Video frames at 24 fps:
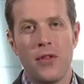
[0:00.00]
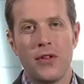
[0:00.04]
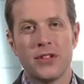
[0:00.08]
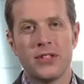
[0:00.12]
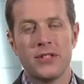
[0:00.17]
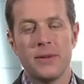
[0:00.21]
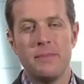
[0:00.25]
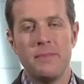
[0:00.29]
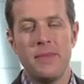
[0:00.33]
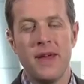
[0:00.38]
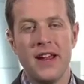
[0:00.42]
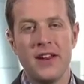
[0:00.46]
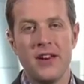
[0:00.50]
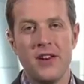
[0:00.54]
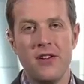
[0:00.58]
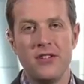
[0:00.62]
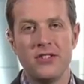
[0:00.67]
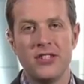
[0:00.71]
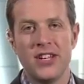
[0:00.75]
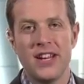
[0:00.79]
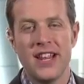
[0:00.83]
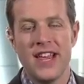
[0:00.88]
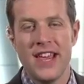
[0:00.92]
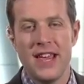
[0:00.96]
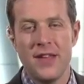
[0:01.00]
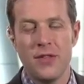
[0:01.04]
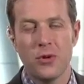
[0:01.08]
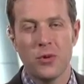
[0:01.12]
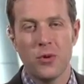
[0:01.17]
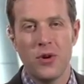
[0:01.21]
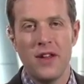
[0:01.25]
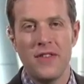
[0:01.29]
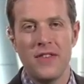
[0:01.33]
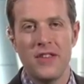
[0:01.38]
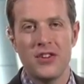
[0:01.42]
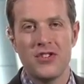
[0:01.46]
there's some big news at
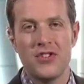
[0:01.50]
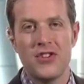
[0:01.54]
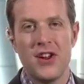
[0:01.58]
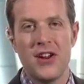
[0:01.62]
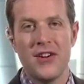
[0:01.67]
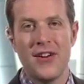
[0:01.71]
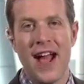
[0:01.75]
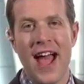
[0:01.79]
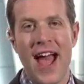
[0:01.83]
E3 this year.